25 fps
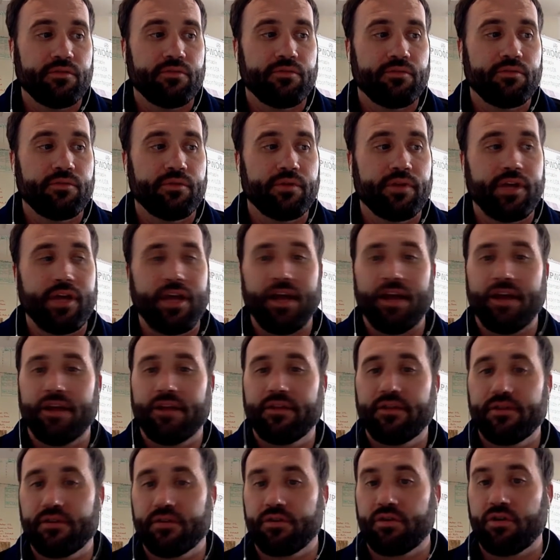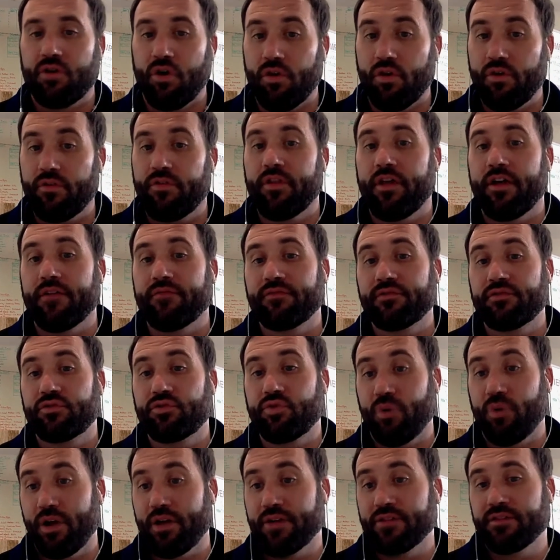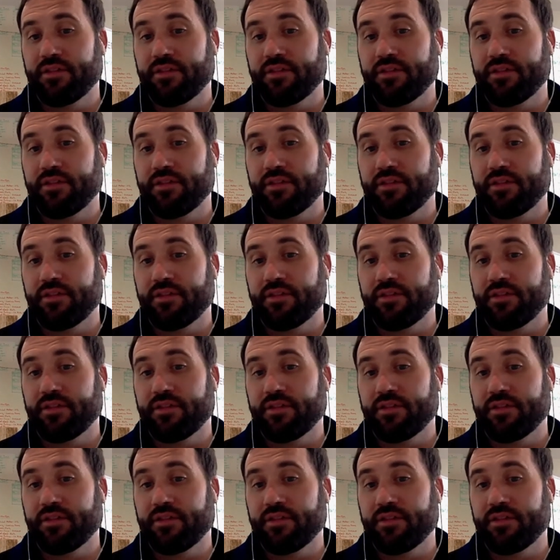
We had the car theft twice